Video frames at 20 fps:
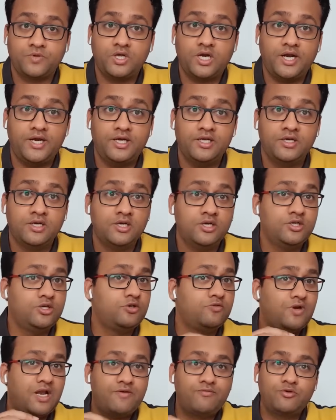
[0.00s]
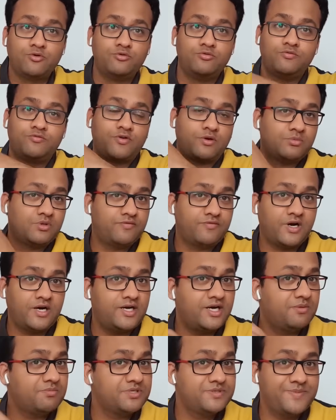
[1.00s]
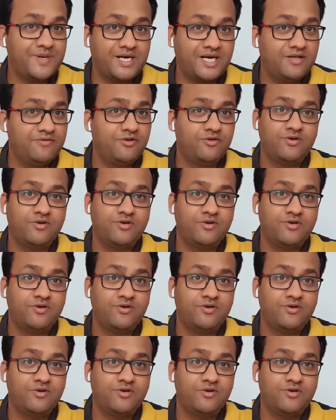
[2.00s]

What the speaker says: right? You will have to, from the front end perspective,